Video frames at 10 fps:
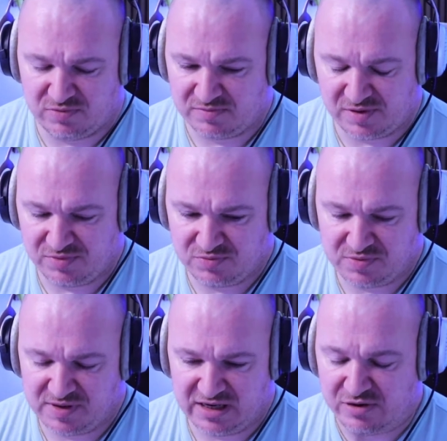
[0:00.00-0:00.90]
We've
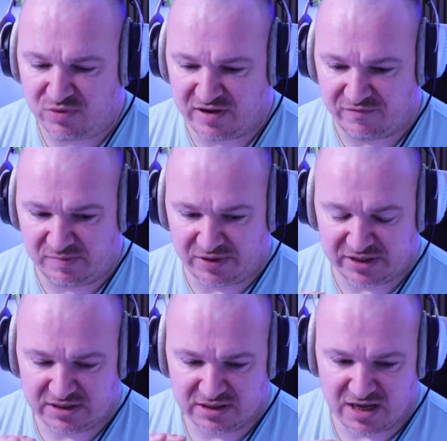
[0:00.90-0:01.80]
been linked with
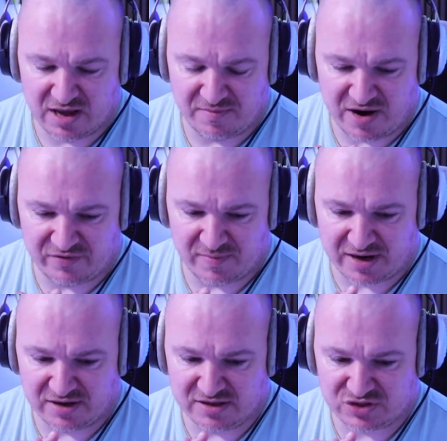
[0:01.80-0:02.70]
everybody, every
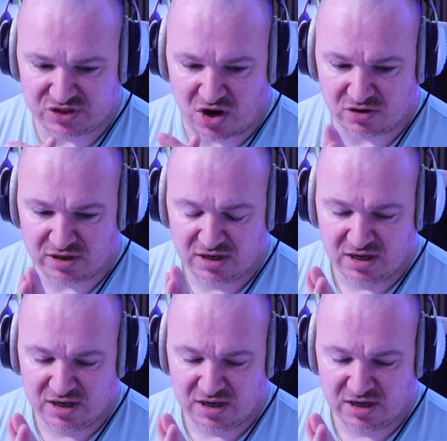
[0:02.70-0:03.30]
man and his dog.